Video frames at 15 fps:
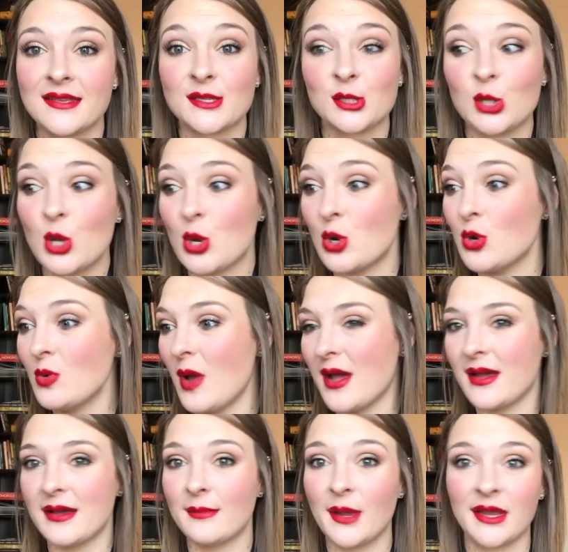So
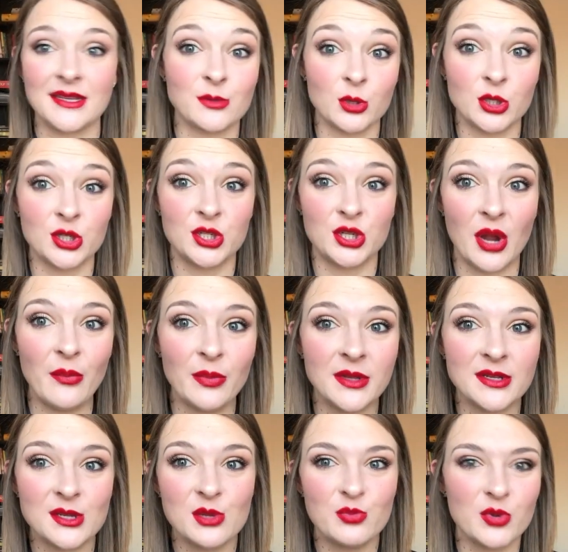I guess we'll just jump
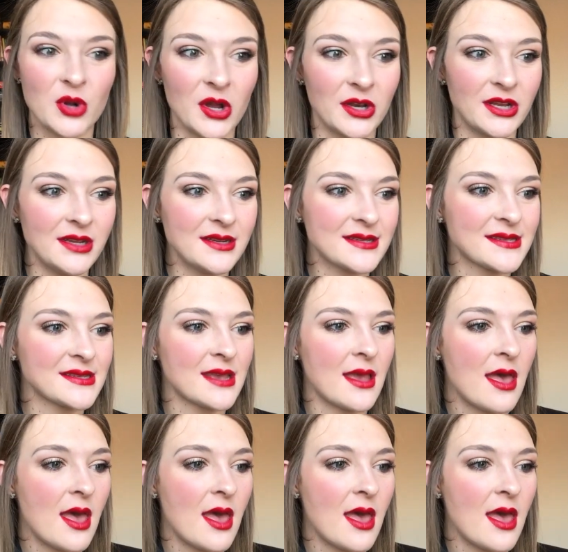into the products.